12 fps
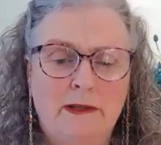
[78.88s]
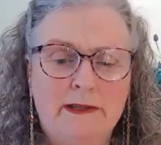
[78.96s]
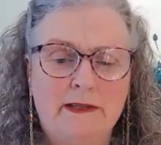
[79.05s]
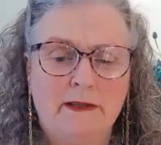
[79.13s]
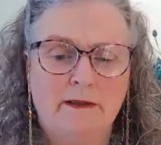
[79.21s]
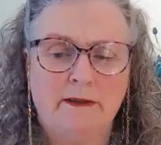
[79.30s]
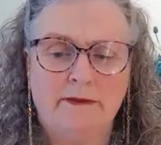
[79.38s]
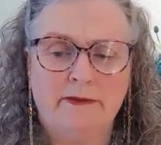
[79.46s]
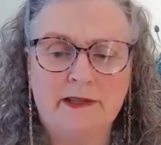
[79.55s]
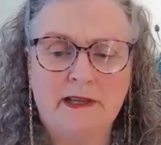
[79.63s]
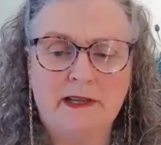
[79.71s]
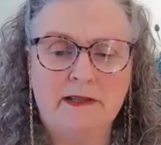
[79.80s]
Well, it's a
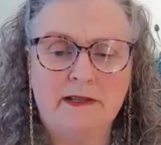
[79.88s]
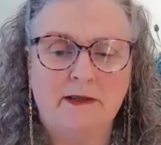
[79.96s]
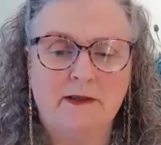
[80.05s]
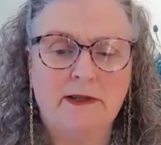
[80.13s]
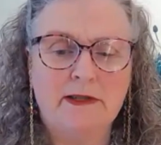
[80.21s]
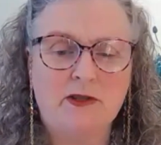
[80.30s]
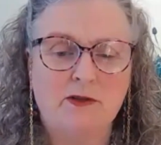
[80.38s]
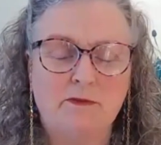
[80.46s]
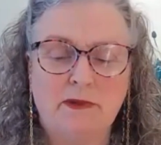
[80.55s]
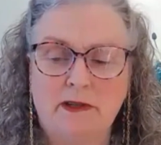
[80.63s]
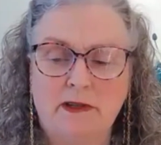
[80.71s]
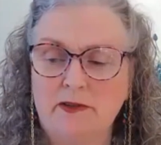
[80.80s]
fantastic
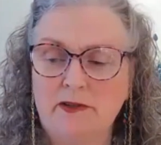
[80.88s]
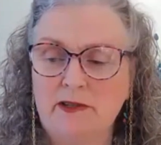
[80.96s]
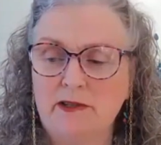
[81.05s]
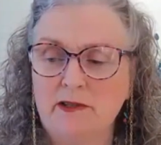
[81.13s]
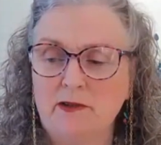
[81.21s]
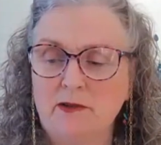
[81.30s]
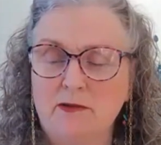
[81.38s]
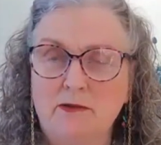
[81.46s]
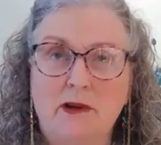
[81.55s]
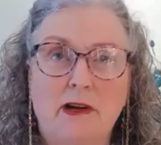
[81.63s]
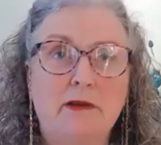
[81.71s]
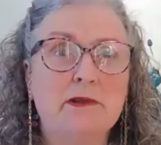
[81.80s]
question because,
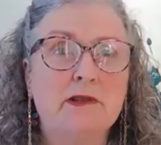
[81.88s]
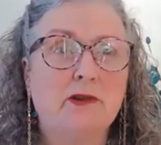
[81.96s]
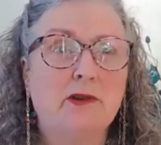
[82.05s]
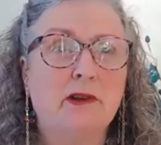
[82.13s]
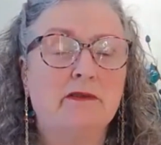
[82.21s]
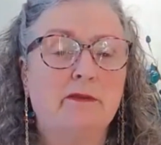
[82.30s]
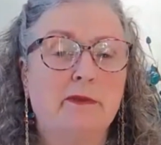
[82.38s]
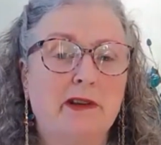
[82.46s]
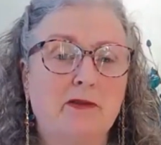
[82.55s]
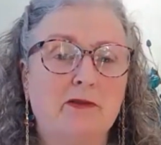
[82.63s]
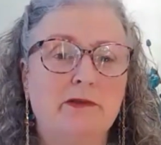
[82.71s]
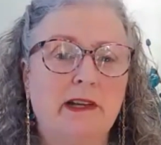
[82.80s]
I was looking for
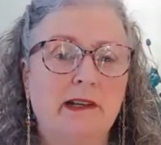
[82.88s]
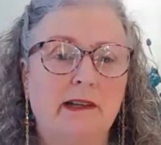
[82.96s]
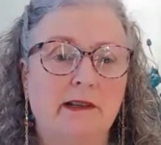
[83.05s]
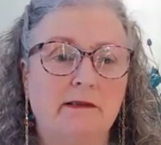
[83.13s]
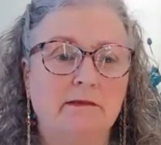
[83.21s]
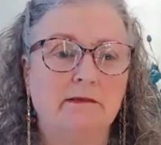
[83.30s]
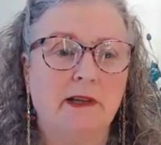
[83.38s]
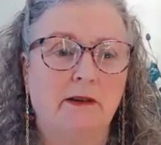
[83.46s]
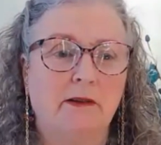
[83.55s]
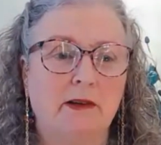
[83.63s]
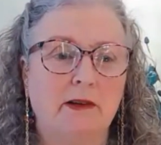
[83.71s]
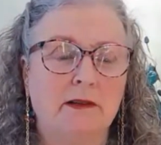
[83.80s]
my own healing,
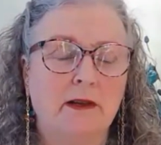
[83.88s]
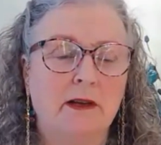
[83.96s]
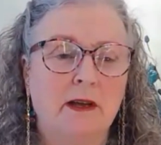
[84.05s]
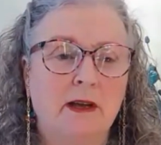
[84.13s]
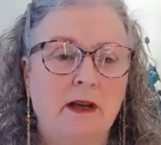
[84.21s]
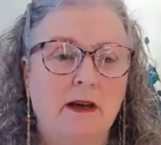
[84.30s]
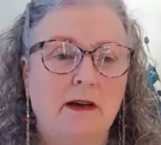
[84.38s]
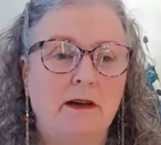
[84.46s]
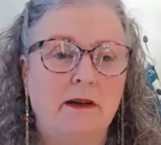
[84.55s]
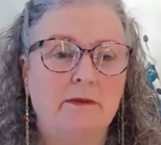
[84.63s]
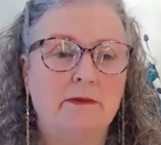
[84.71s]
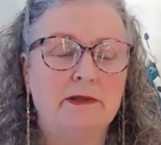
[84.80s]
Karen.
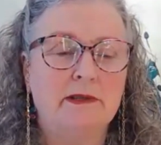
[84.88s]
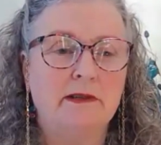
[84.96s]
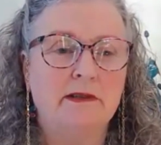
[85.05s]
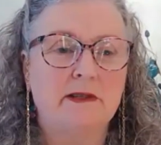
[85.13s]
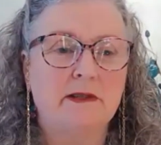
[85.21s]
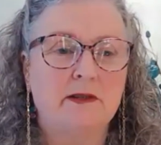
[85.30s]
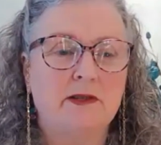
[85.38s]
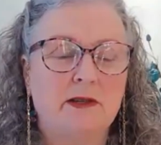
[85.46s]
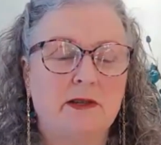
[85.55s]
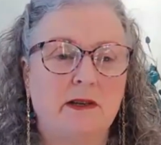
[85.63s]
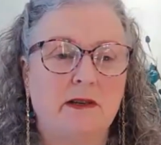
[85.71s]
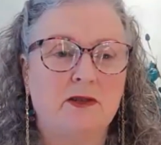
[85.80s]
I was in
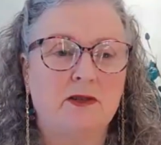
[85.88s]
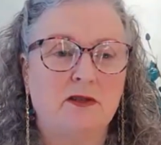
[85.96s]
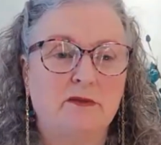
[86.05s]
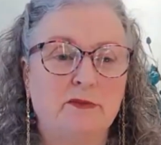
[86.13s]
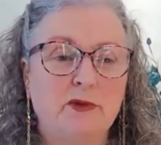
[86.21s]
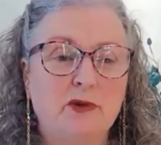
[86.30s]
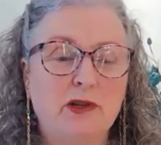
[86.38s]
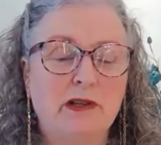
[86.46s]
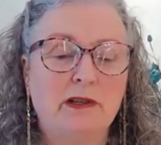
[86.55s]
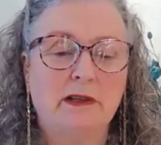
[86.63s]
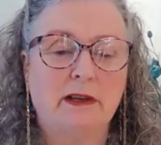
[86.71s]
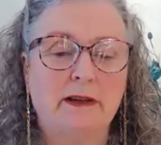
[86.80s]
such
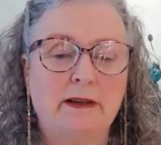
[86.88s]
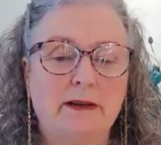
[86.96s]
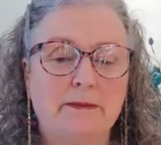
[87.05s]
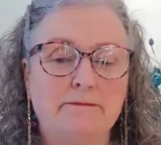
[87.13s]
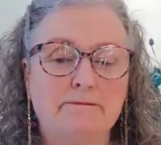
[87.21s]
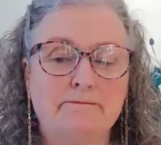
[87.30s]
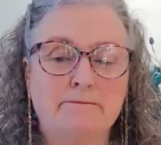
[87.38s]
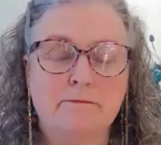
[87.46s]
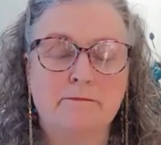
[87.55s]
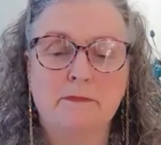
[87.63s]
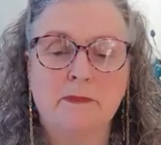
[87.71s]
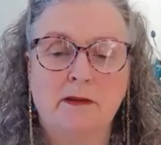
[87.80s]
turmoil
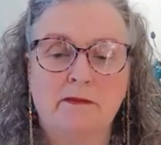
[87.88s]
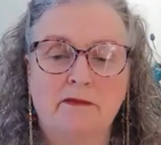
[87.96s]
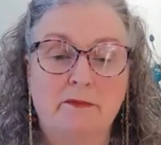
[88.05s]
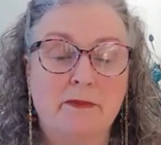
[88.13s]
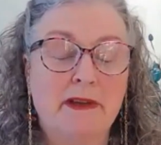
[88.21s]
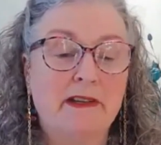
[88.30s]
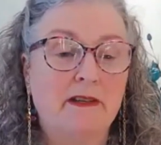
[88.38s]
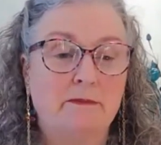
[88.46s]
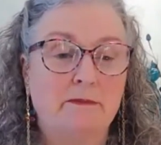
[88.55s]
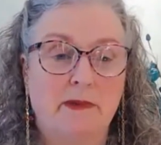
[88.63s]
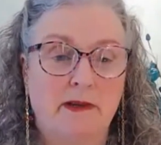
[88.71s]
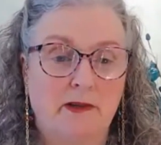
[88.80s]
for many,
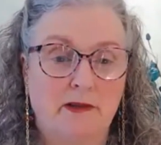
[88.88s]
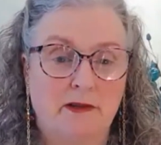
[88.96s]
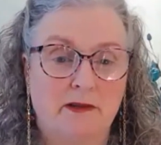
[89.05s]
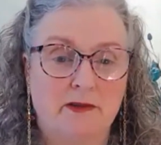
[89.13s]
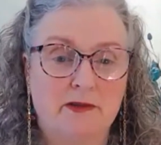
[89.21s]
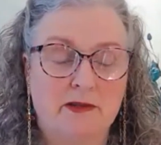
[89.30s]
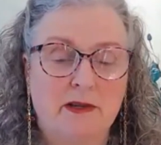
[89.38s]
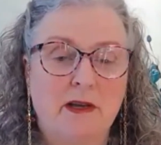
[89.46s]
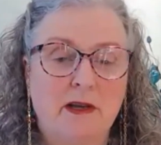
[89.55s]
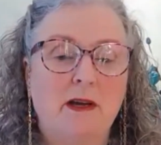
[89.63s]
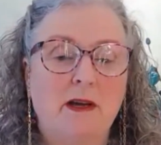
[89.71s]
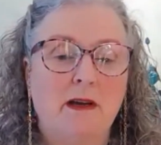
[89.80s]
many years.
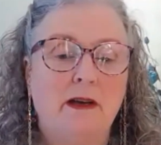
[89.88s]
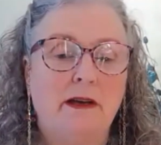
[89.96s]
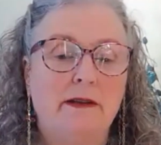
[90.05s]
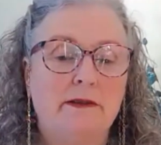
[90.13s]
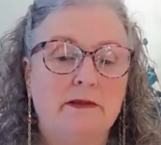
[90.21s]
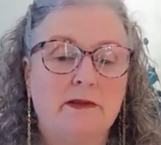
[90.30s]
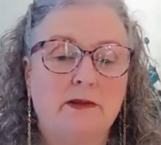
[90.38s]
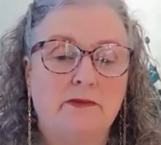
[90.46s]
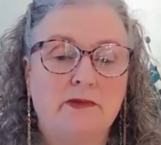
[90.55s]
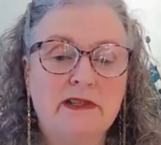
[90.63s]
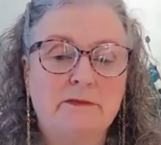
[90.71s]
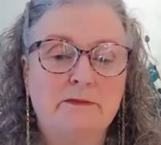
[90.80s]
And
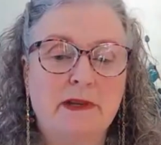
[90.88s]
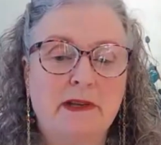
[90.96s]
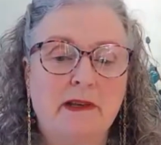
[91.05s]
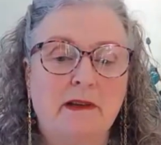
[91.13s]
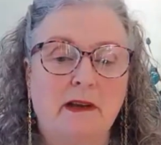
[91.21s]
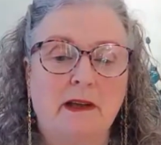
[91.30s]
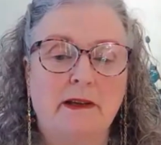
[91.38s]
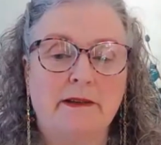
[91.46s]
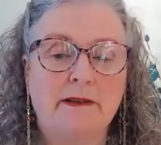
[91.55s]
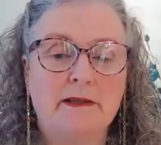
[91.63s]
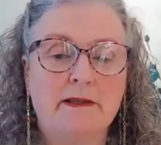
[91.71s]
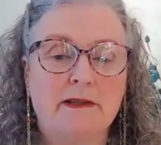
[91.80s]
the reason being,
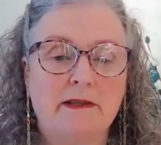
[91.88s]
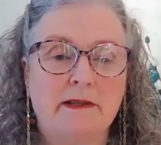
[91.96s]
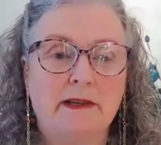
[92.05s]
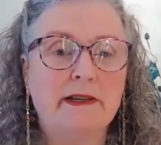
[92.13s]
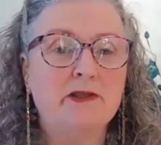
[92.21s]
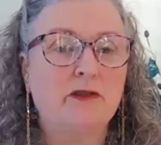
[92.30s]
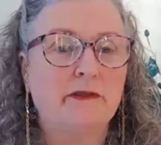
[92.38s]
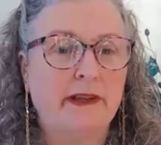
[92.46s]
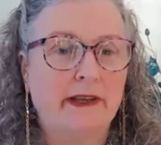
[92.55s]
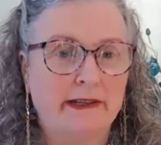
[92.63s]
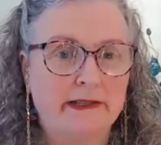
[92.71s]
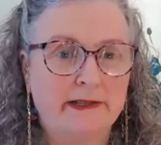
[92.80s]
at the age of
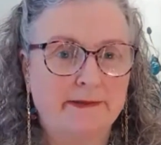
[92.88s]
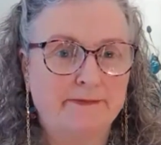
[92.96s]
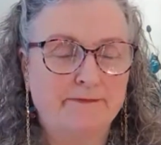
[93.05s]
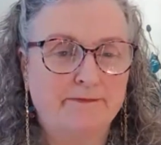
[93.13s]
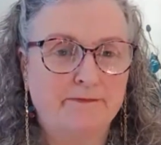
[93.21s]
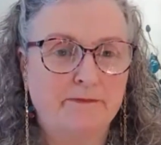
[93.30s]
8,